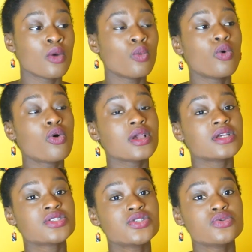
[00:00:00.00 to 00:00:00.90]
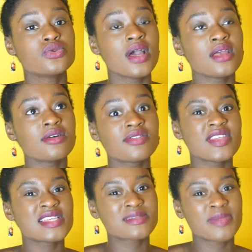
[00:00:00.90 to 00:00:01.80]
wo is you, a lot of
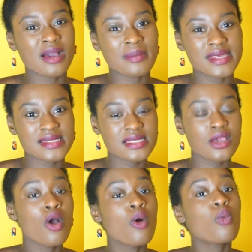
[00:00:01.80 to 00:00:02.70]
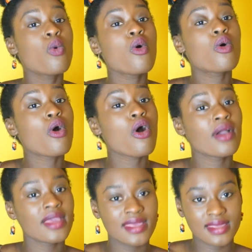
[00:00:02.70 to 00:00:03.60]
things become easy. Wo ko
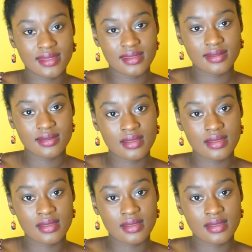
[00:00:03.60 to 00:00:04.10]
hin.